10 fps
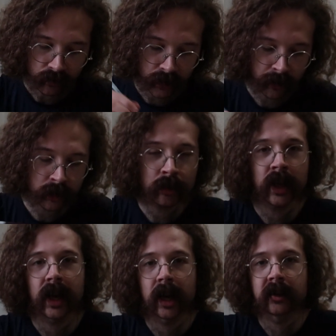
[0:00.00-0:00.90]
The first one
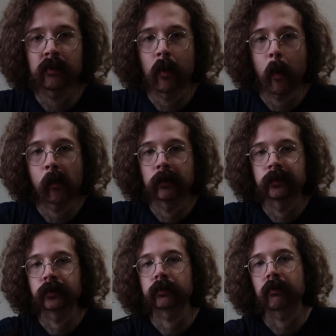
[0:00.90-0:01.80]
I had
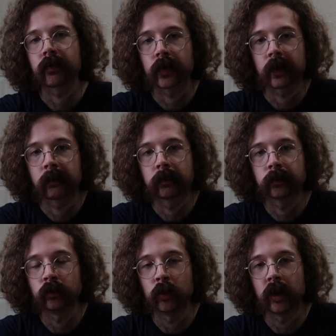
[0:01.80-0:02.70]

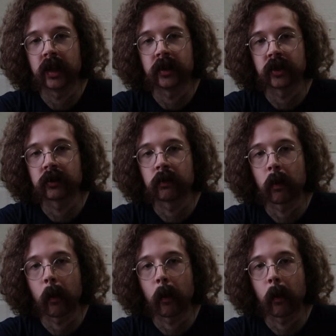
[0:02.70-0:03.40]
was